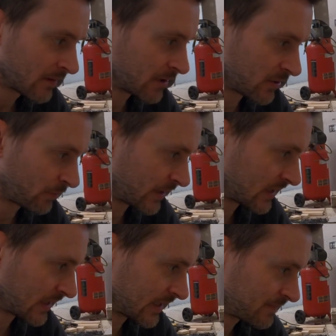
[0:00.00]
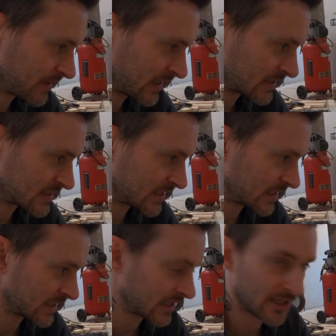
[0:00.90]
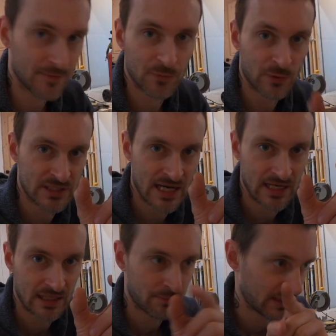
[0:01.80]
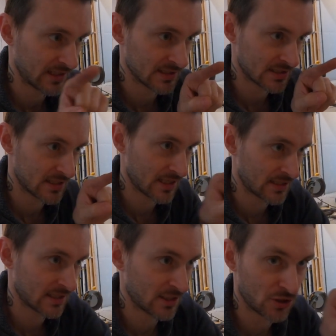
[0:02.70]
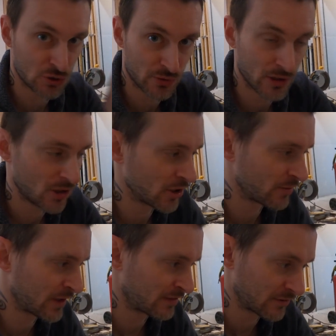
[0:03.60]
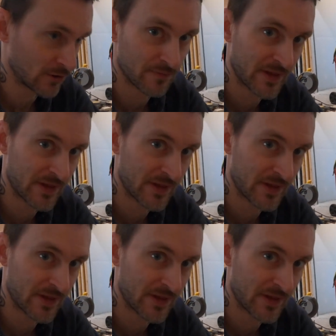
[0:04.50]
But really, it's the retaining pins that you drill all the way through.